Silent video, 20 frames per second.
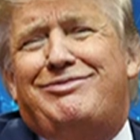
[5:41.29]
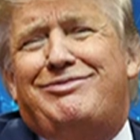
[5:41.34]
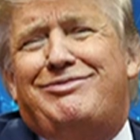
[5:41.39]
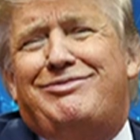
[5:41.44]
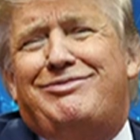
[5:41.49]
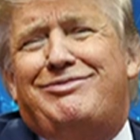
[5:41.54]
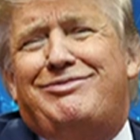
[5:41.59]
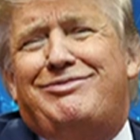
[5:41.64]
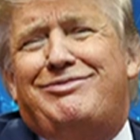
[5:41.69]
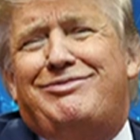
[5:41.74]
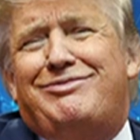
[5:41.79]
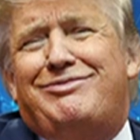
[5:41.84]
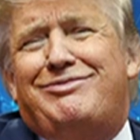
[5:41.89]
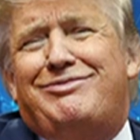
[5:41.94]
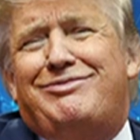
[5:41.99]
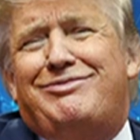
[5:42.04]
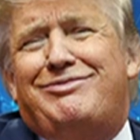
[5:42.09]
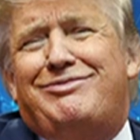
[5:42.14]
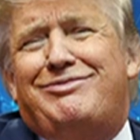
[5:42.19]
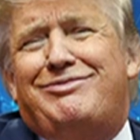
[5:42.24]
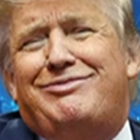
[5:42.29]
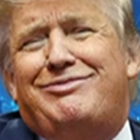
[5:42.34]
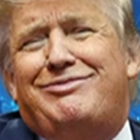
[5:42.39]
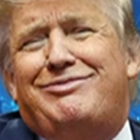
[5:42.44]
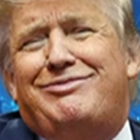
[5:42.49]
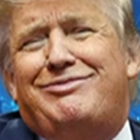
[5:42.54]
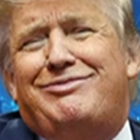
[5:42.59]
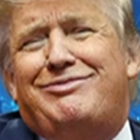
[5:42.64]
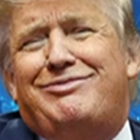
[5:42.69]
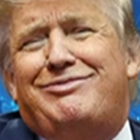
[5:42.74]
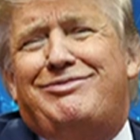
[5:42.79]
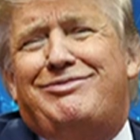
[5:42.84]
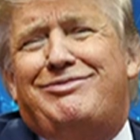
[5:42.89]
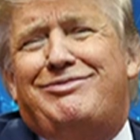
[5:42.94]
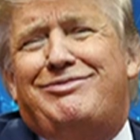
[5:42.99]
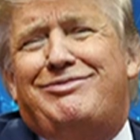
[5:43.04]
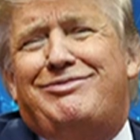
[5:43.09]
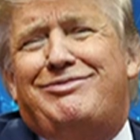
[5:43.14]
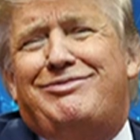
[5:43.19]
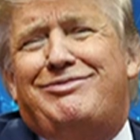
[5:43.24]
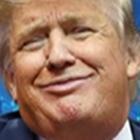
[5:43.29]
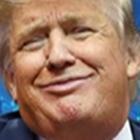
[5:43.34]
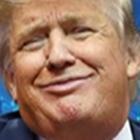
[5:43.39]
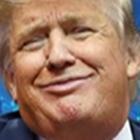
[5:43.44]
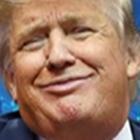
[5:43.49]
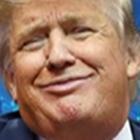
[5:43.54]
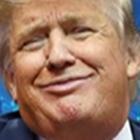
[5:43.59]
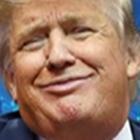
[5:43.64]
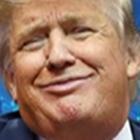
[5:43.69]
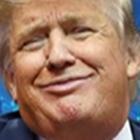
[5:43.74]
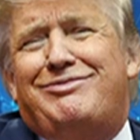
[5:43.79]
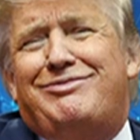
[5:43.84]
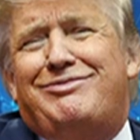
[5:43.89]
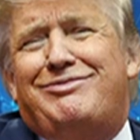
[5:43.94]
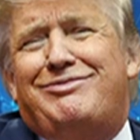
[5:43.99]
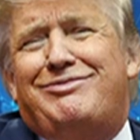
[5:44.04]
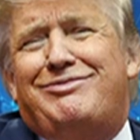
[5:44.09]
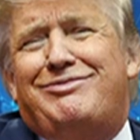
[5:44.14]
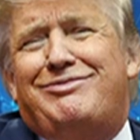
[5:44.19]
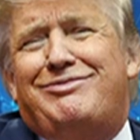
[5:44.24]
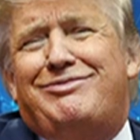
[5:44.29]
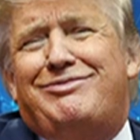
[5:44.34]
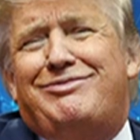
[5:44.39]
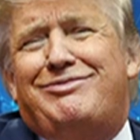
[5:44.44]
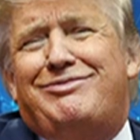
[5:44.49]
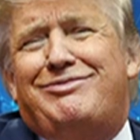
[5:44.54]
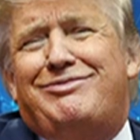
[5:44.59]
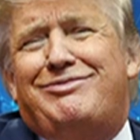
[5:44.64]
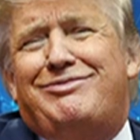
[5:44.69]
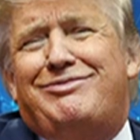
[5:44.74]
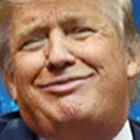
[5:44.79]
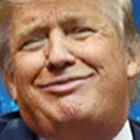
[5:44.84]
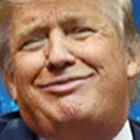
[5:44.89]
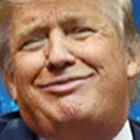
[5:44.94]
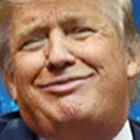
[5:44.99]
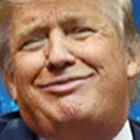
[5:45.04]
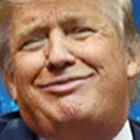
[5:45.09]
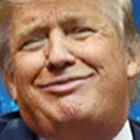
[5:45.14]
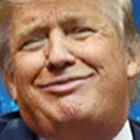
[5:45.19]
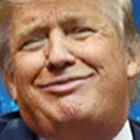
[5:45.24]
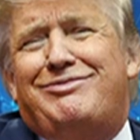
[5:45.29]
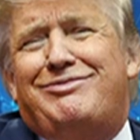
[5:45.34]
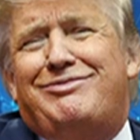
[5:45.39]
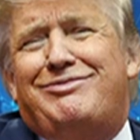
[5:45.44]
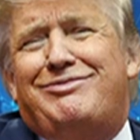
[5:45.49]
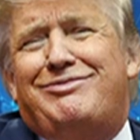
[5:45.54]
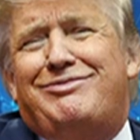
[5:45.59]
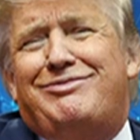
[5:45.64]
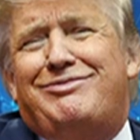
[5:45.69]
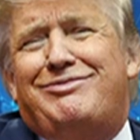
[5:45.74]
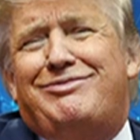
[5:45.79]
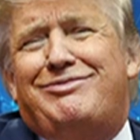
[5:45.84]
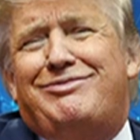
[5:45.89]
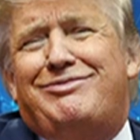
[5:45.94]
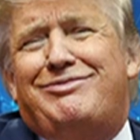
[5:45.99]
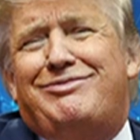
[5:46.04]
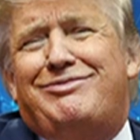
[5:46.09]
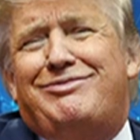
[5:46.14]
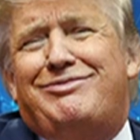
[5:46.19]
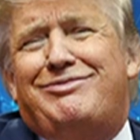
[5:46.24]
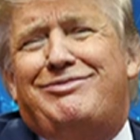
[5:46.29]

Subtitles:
(not speaking)